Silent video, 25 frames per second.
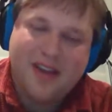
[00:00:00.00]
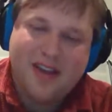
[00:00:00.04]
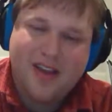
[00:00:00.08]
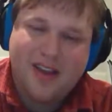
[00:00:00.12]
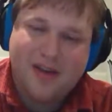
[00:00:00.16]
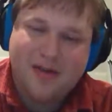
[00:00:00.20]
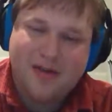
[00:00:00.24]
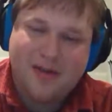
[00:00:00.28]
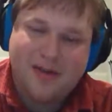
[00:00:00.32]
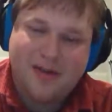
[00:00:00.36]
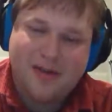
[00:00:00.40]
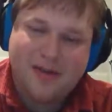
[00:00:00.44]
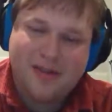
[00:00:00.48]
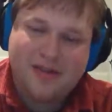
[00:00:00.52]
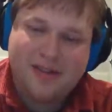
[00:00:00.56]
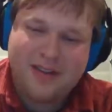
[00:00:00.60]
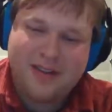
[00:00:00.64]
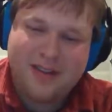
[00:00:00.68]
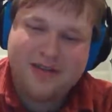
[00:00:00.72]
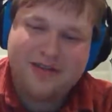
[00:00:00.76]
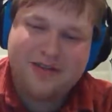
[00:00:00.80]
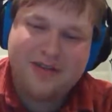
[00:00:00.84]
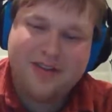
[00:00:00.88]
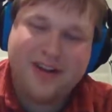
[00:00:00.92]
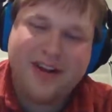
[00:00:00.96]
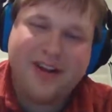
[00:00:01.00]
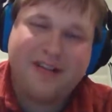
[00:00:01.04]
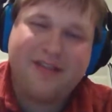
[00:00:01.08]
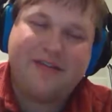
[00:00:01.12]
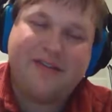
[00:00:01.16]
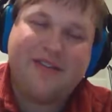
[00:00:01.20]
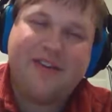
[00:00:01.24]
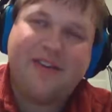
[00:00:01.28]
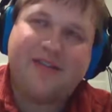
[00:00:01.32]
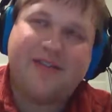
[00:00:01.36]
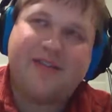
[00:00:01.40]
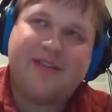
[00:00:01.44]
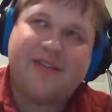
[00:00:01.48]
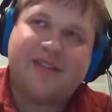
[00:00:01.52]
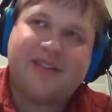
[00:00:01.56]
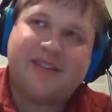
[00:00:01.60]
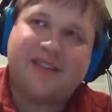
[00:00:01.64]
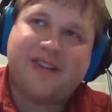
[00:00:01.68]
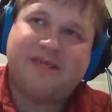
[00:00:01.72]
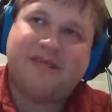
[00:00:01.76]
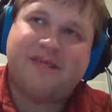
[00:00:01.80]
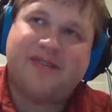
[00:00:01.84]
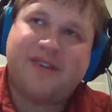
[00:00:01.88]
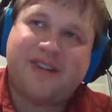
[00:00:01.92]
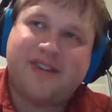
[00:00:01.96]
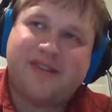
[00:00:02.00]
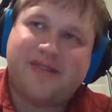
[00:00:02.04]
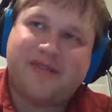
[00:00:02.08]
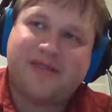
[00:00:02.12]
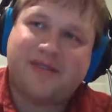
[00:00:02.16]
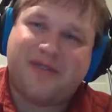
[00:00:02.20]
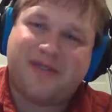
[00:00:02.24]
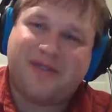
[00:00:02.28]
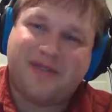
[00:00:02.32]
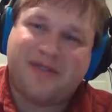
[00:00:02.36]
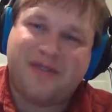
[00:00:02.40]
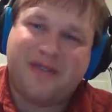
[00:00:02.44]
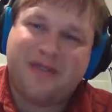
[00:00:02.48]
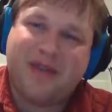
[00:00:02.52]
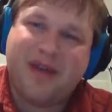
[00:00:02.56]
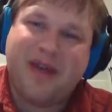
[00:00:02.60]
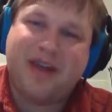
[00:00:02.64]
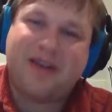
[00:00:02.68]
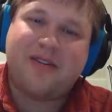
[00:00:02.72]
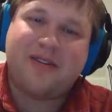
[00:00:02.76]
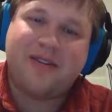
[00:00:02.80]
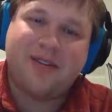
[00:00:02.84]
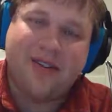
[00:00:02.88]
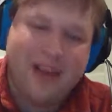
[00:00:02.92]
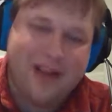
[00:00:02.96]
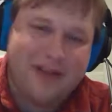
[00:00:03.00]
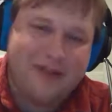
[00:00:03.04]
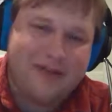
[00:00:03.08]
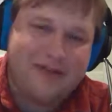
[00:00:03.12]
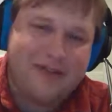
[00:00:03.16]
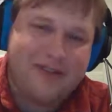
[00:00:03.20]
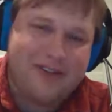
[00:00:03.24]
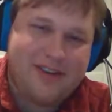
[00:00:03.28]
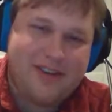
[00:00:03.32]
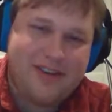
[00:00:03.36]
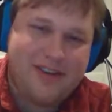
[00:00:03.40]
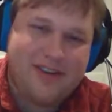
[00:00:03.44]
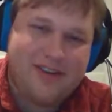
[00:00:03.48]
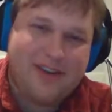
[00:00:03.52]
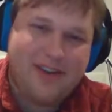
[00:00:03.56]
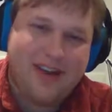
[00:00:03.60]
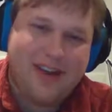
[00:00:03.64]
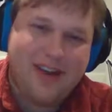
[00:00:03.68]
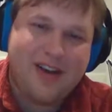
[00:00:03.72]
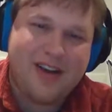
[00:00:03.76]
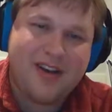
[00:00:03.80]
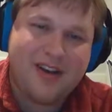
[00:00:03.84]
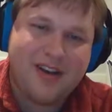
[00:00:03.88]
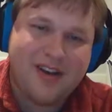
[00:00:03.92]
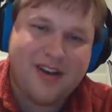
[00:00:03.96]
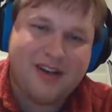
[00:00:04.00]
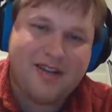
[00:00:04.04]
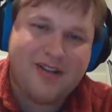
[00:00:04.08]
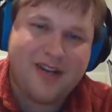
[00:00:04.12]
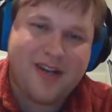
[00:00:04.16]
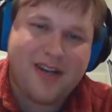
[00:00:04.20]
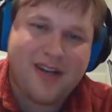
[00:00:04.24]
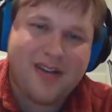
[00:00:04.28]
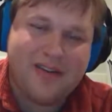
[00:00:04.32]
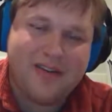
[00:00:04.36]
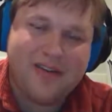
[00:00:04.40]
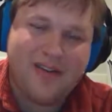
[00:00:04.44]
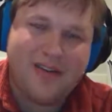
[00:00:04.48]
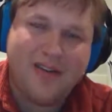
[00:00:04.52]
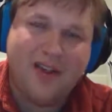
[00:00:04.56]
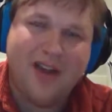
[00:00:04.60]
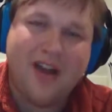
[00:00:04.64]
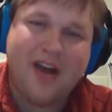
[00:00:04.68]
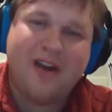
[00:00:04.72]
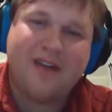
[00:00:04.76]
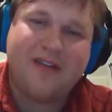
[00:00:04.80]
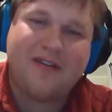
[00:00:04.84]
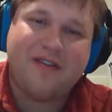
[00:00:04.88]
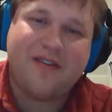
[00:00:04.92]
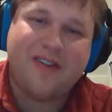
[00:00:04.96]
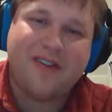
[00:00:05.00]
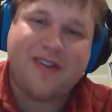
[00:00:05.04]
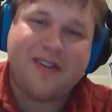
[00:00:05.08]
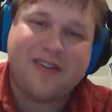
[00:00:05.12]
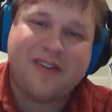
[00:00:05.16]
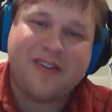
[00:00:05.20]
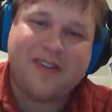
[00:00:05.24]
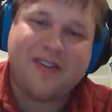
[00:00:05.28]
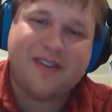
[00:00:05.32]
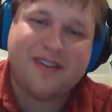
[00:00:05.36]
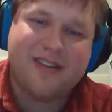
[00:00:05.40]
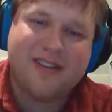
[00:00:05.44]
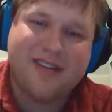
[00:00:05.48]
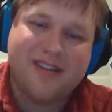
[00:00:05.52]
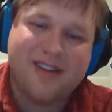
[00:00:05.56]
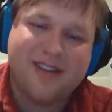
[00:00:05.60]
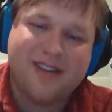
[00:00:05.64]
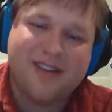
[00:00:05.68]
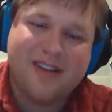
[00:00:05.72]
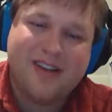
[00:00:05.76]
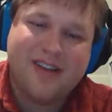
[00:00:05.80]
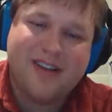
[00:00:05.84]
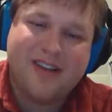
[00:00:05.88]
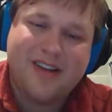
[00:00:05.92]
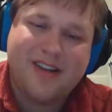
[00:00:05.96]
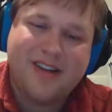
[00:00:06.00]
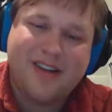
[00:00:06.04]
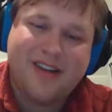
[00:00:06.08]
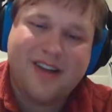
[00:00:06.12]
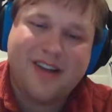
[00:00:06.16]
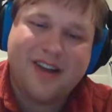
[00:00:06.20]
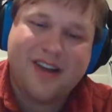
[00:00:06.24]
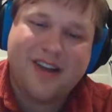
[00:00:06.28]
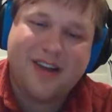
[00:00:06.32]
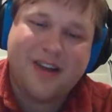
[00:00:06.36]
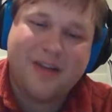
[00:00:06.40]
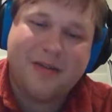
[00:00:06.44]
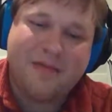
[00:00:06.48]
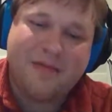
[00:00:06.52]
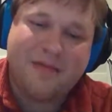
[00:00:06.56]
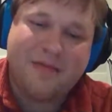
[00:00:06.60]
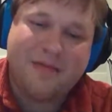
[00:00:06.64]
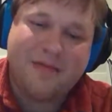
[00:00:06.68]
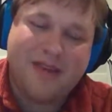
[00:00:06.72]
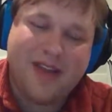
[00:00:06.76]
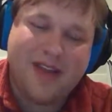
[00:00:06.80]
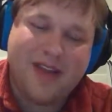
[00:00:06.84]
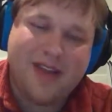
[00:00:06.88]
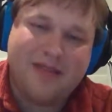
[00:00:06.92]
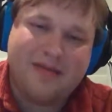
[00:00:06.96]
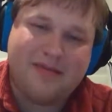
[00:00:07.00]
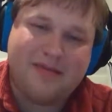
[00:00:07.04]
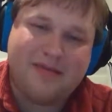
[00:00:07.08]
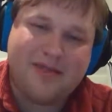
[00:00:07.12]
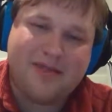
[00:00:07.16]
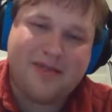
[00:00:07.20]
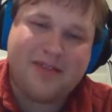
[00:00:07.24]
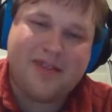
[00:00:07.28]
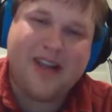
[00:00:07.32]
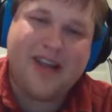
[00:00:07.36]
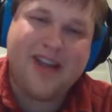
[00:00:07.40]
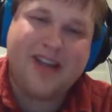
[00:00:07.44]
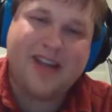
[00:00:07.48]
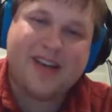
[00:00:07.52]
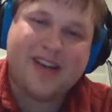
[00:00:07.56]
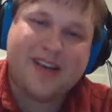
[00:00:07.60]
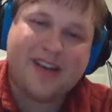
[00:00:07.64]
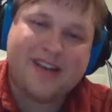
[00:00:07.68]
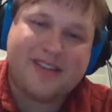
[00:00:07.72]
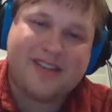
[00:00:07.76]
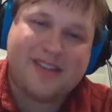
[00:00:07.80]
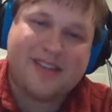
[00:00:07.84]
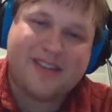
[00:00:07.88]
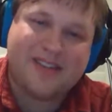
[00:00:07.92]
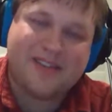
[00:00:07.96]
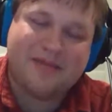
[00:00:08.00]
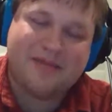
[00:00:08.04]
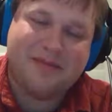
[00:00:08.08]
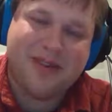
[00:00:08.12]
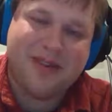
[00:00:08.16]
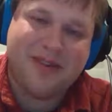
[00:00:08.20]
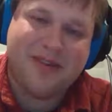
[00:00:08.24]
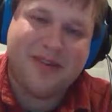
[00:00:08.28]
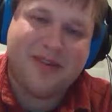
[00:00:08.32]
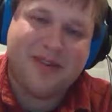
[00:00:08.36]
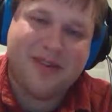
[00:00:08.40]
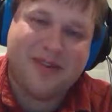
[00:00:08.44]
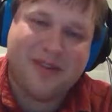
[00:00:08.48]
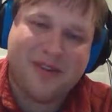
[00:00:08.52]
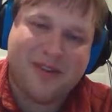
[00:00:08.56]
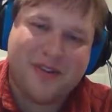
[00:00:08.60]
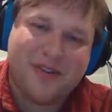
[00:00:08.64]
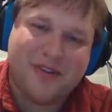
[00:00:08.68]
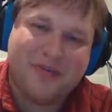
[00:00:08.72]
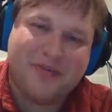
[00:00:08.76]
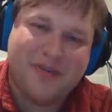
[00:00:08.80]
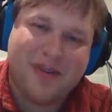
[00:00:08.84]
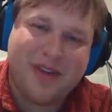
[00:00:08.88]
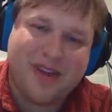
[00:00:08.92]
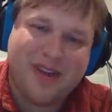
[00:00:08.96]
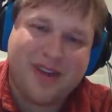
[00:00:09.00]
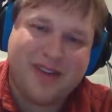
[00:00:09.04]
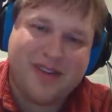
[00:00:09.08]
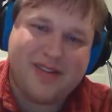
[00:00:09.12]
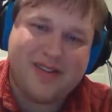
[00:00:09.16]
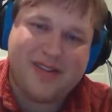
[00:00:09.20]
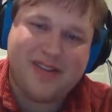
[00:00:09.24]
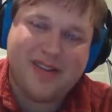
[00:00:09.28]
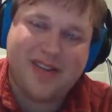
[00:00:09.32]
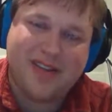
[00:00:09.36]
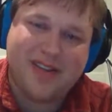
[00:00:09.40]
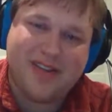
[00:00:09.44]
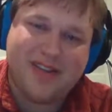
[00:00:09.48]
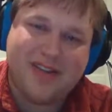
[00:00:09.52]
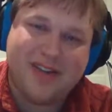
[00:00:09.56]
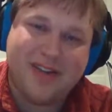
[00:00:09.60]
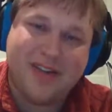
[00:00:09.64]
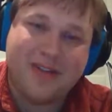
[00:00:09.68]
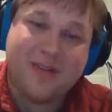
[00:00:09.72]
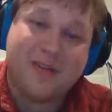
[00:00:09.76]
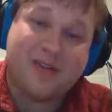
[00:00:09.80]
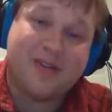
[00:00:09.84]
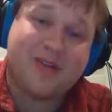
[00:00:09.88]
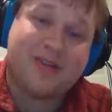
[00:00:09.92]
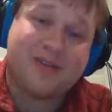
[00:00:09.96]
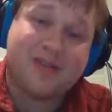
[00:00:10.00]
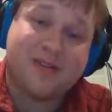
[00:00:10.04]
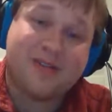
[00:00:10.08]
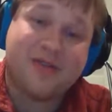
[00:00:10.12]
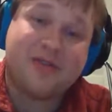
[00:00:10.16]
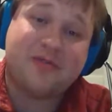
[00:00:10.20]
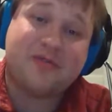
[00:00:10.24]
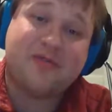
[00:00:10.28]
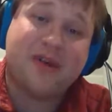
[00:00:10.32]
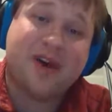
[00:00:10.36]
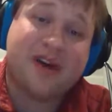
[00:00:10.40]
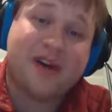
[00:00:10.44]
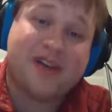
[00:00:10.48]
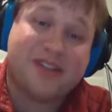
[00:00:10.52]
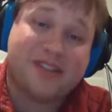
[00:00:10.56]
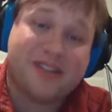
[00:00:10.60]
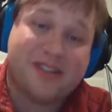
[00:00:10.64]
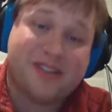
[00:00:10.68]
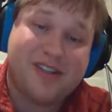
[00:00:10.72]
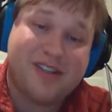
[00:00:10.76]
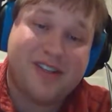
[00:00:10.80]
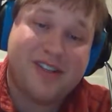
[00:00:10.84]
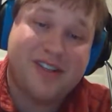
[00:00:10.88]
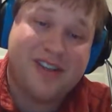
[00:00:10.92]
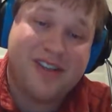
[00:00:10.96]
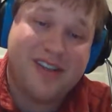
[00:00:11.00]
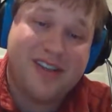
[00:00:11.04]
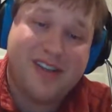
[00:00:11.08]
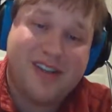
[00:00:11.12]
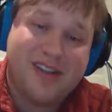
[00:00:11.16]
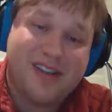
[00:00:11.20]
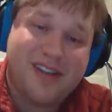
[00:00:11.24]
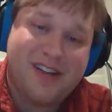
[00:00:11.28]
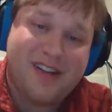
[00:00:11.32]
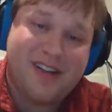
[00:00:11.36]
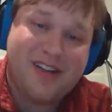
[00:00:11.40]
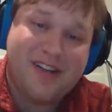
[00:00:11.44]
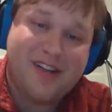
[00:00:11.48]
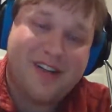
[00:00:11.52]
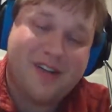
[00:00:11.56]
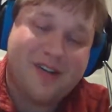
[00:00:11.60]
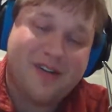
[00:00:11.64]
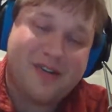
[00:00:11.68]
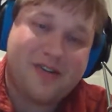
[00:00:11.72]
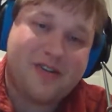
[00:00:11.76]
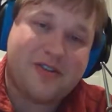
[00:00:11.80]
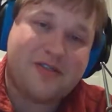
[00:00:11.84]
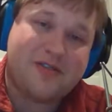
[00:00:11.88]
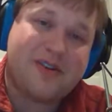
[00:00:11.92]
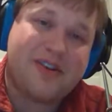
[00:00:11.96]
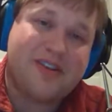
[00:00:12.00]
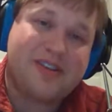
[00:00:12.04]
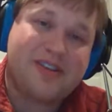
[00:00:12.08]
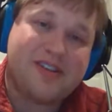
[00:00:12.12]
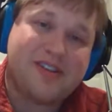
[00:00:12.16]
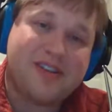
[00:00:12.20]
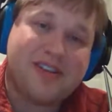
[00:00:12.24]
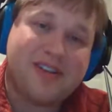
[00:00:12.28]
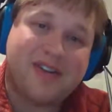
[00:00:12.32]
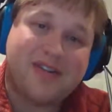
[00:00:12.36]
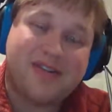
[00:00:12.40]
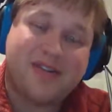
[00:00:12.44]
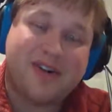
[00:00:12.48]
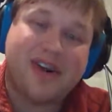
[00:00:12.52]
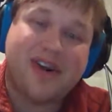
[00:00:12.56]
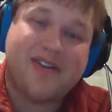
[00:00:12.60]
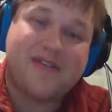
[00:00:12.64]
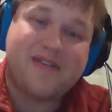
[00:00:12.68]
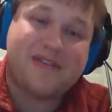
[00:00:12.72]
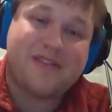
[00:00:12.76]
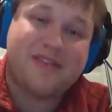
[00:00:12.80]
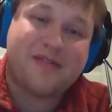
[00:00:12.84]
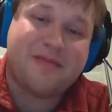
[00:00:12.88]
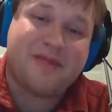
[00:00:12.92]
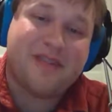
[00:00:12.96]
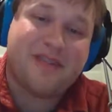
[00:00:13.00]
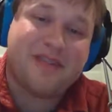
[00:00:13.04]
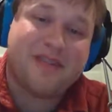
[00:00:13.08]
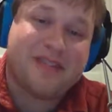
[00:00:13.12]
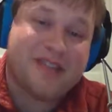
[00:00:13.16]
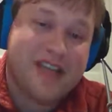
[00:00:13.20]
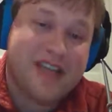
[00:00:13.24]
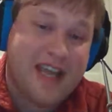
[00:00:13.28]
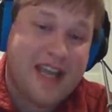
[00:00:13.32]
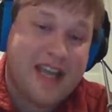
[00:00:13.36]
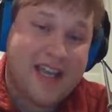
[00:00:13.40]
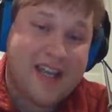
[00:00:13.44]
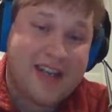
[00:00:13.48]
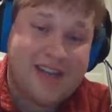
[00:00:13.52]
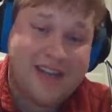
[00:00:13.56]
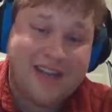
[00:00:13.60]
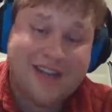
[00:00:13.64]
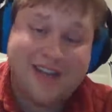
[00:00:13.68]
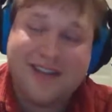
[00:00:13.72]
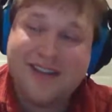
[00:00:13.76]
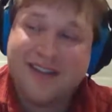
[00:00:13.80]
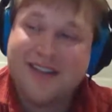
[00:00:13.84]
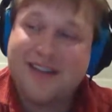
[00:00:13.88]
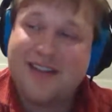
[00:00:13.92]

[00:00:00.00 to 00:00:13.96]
And of course, Lovecraft felt that some things were better left unknown. A lot of his main protagonists meet their doom because they learn too much. They learn too much and it drives them insane,